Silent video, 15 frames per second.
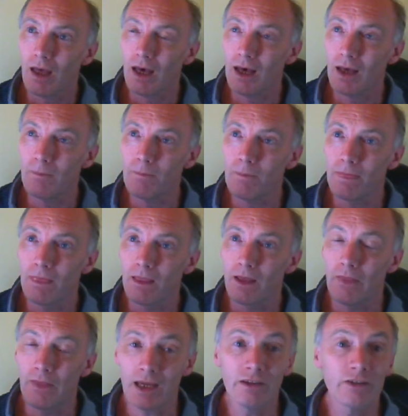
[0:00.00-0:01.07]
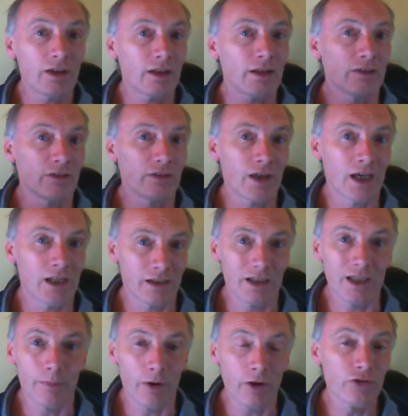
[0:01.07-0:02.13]
And they said it's
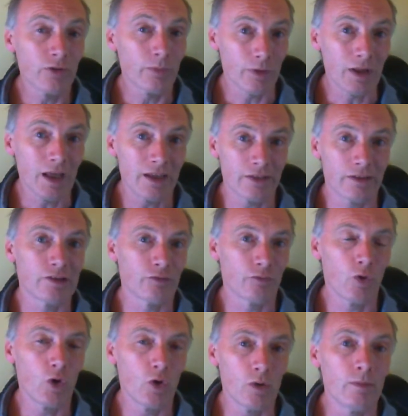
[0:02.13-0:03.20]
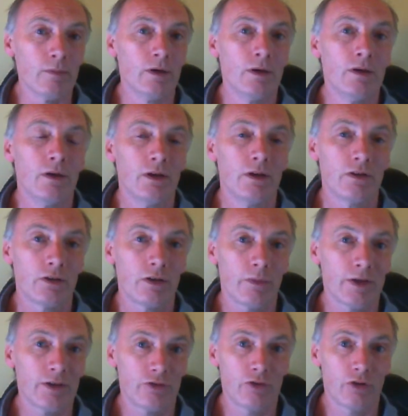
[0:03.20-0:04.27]
technically possible, and there's room to
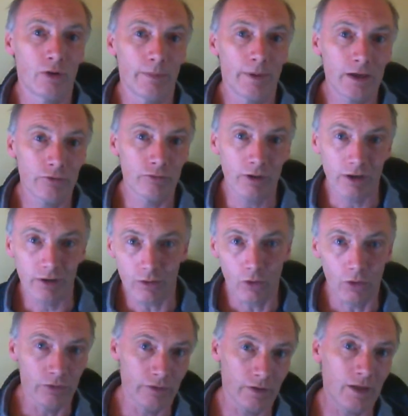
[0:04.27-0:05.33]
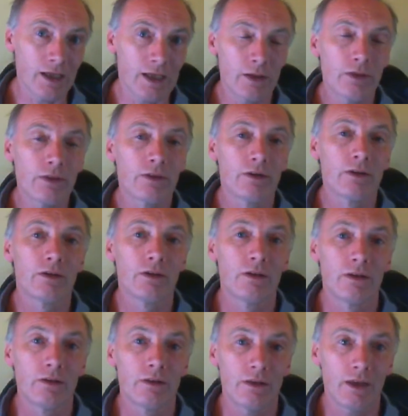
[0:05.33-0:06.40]
install batteries underneath
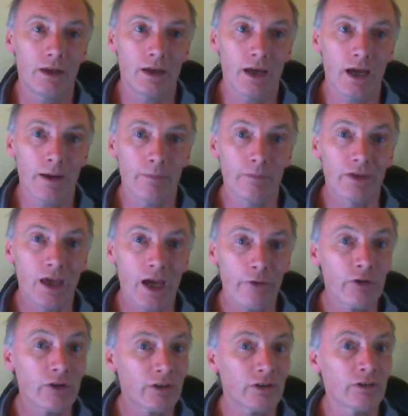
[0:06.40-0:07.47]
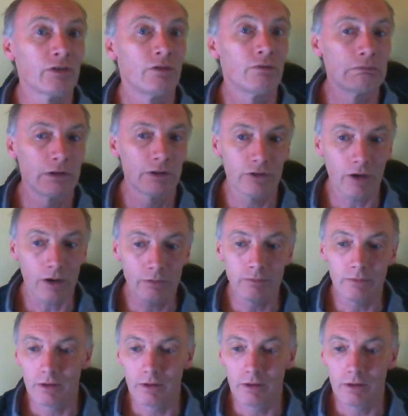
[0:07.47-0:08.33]
the carriages. So